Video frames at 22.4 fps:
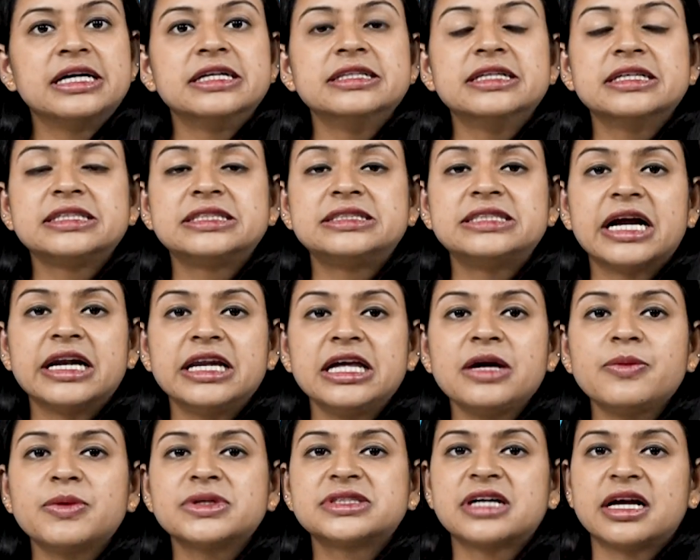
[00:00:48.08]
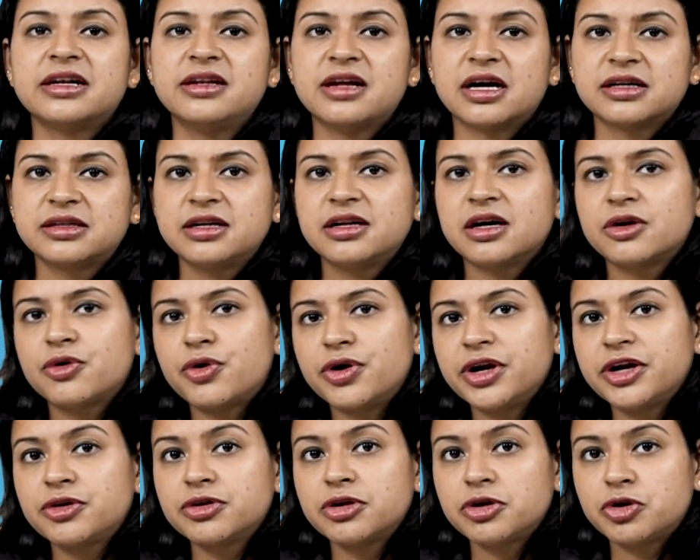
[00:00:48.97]
The study was conducted
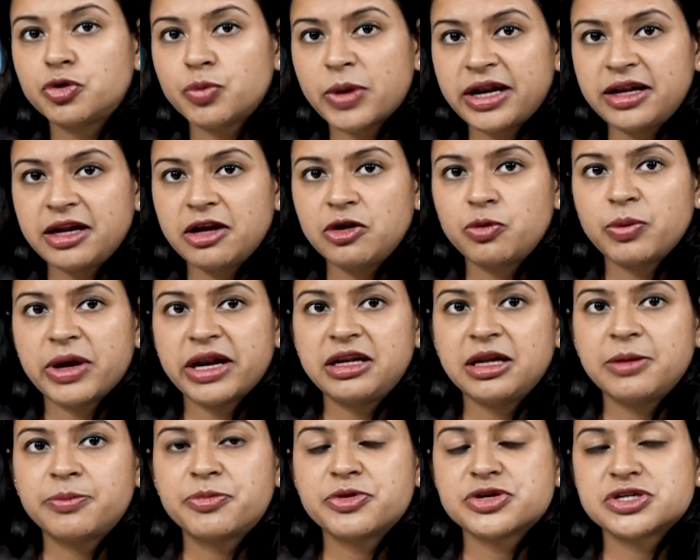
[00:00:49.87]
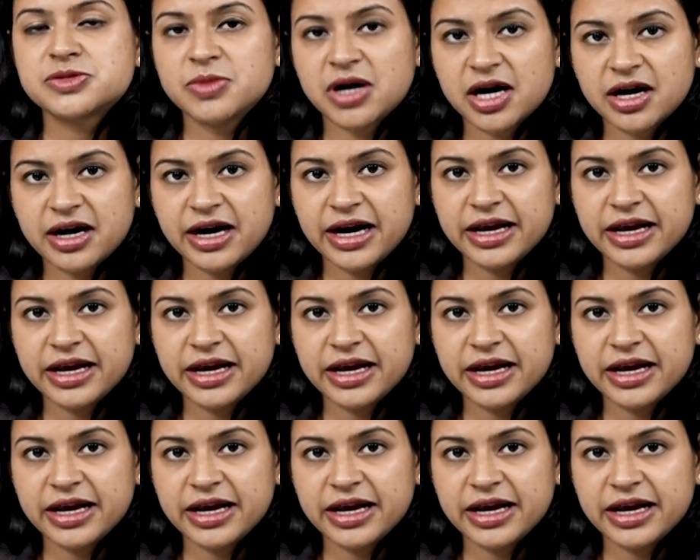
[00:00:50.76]
according to the 2020 PRISMA